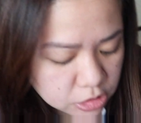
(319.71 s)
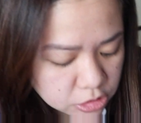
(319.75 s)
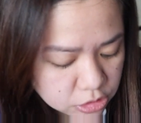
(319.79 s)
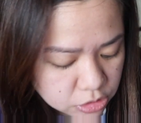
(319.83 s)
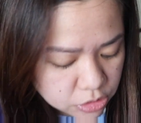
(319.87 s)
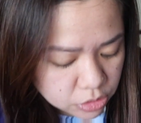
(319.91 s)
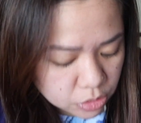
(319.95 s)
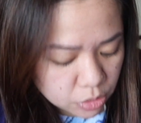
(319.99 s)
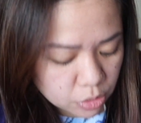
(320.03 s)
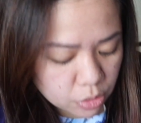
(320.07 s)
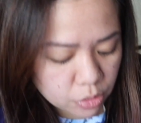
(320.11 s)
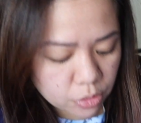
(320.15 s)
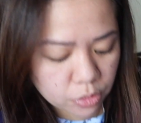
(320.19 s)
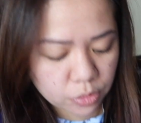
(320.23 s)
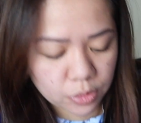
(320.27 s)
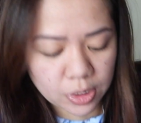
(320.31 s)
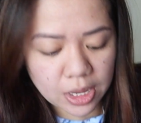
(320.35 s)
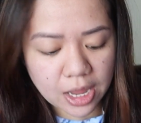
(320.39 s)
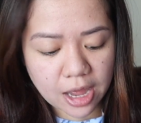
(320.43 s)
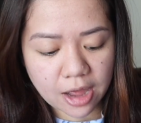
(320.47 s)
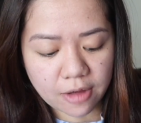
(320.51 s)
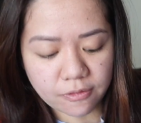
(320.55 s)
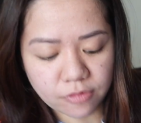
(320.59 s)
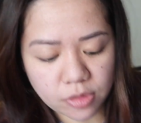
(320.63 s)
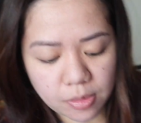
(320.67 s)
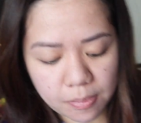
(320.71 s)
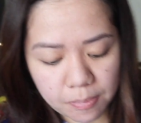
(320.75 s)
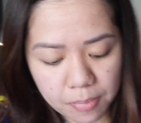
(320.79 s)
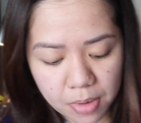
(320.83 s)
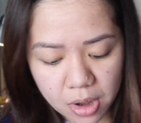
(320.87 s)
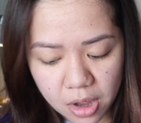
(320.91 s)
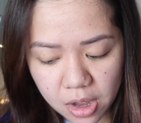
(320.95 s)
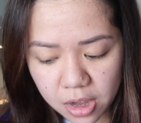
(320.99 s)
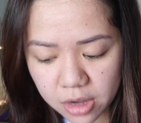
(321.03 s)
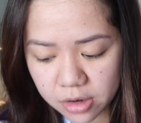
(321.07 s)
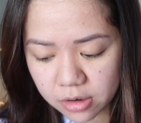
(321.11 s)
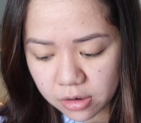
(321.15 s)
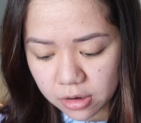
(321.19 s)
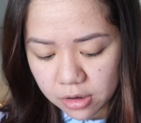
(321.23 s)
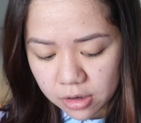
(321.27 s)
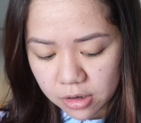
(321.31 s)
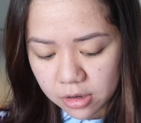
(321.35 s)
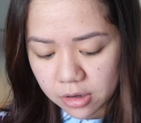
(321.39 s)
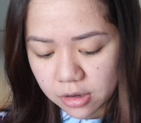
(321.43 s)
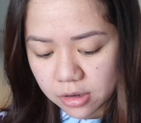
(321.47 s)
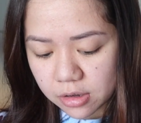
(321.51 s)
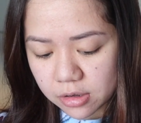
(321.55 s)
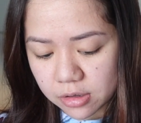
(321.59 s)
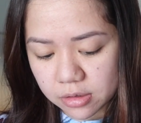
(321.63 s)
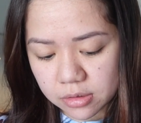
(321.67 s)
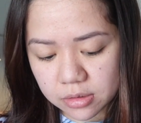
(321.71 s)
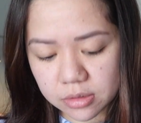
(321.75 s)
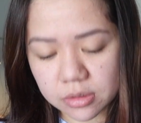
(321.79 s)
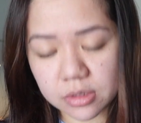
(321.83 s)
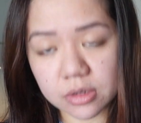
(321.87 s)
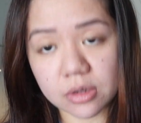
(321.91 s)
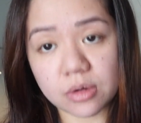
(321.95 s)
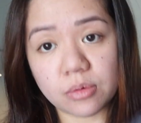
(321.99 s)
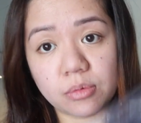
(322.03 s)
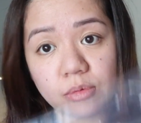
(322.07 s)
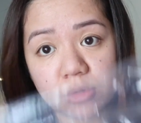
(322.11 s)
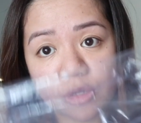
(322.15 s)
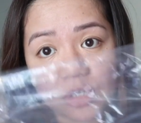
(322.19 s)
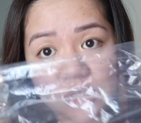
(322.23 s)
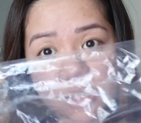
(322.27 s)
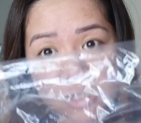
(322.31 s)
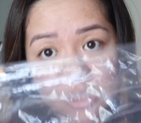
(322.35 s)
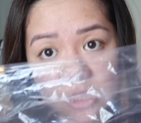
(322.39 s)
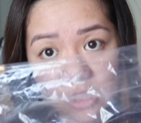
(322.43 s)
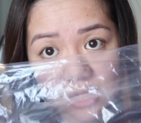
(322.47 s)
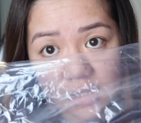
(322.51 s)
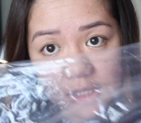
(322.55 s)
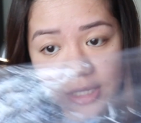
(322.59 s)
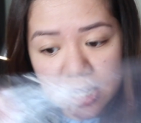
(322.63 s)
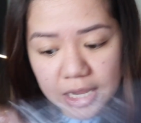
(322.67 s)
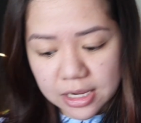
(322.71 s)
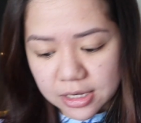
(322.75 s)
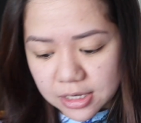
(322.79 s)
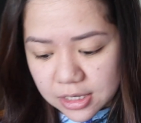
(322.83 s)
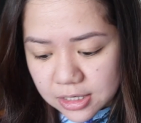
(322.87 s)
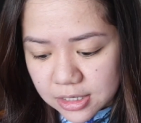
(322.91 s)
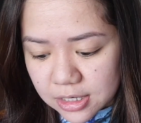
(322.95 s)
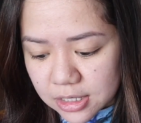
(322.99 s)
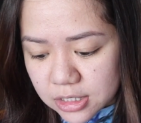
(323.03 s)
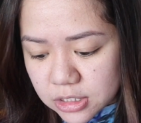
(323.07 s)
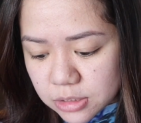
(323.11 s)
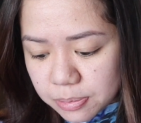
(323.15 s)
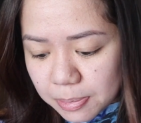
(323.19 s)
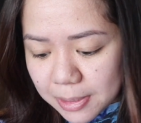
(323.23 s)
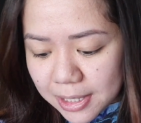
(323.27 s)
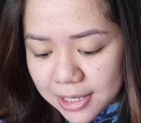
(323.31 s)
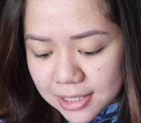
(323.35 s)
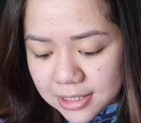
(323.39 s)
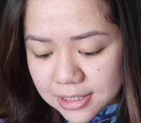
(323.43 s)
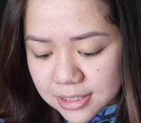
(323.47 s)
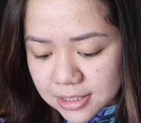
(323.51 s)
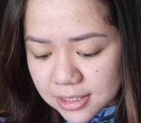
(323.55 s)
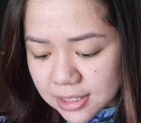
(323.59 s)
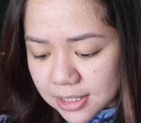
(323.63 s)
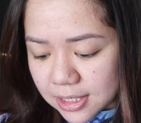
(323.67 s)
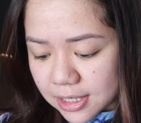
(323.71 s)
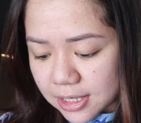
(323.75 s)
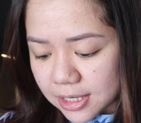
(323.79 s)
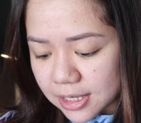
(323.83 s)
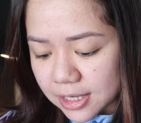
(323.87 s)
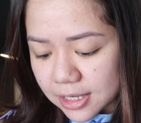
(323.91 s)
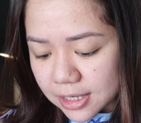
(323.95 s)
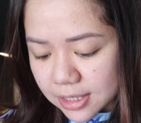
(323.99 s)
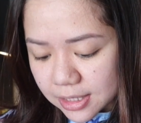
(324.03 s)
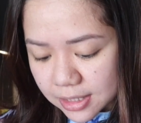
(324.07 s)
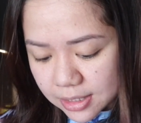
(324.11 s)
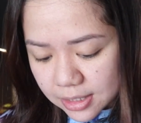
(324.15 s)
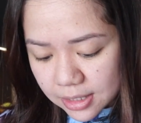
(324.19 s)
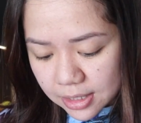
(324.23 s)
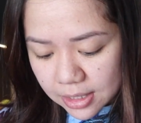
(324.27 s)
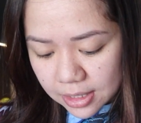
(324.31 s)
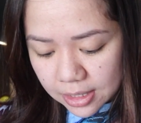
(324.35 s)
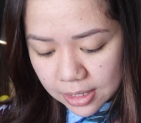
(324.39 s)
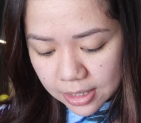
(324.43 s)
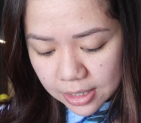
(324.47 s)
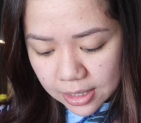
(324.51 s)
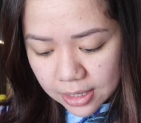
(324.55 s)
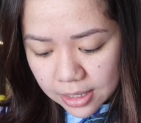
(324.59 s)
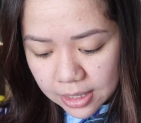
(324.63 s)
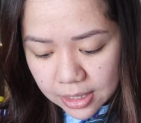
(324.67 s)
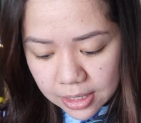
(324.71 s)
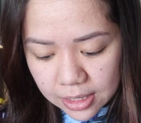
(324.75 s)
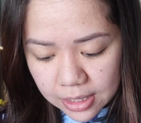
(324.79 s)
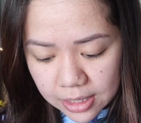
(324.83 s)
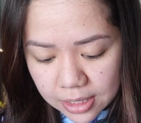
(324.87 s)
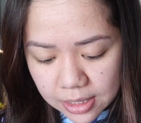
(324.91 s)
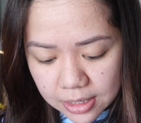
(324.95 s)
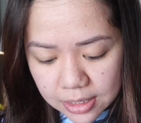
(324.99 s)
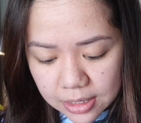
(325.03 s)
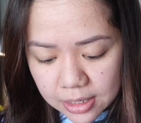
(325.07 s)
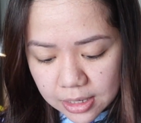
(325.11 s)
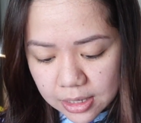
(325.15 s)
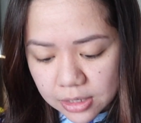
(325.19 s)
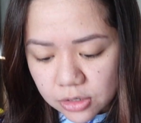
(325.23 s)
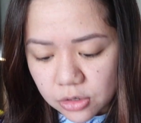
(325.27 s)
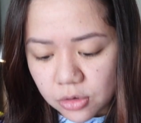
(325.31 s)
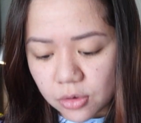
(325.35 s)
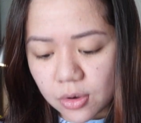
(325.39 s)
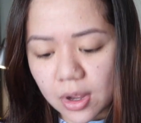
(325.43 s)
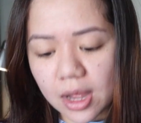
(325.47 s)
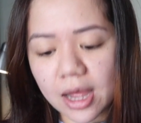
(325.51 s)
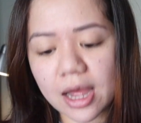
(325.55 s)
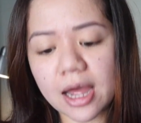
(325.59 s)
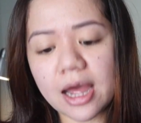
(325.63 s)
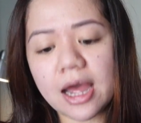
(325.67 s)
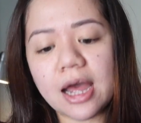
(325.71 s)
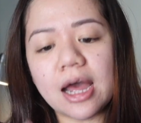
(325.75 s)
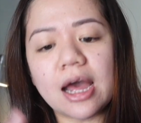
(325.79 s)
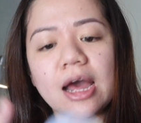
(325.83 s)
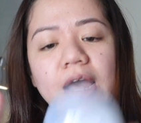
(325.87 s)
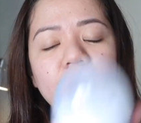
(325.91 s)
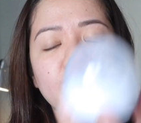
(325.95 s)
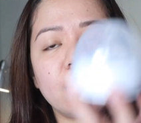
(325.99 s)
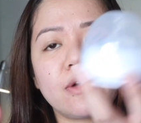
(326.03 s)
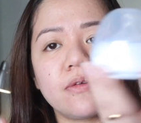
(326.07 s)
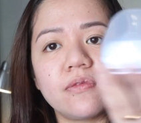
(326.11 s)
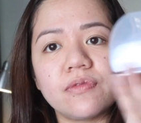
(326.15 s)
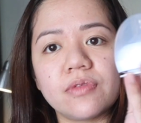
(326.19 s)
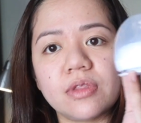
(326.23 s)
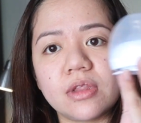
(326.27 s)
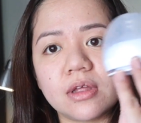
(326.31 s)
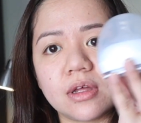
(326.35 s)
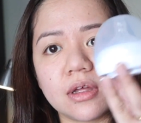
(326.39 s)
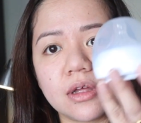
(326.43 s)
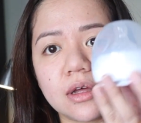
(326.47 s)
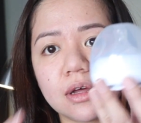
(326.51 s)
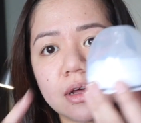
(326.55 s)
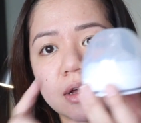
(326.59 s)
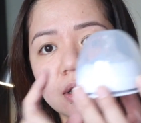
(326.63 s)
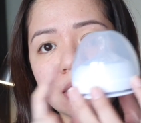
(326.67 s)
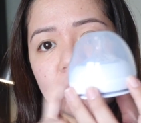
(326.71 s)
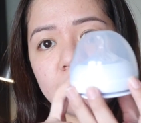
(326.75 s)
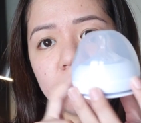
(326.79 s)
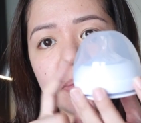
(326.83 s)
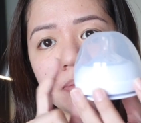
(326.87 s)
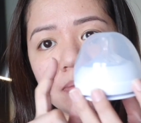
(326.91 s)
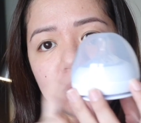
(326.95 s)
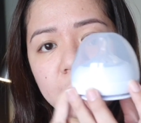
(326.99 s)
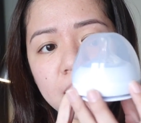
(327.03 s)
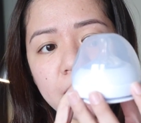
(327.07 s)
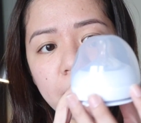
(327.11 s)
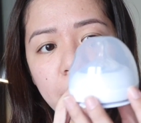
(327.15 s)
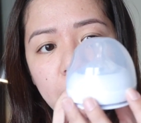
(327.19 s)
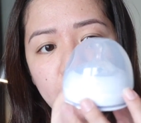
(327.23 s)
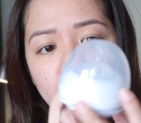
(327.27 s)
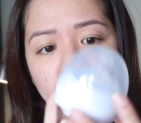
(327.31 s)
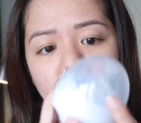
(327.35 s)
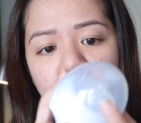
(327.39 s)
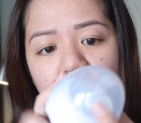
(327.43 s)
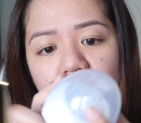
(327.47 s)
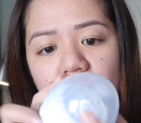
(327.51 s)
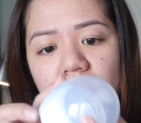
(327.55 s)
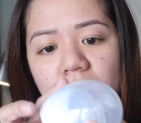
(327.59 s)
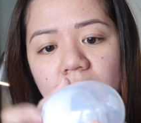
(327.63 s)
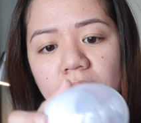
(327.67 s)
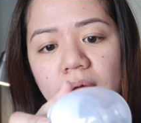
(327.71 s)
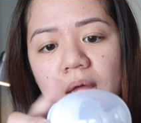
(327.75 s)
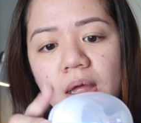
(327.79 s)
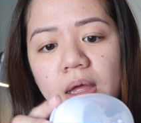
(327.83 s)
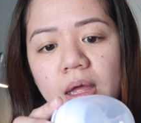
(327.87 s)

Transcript: So we have the bottle, which is contained in this plastic. And then you have the nipple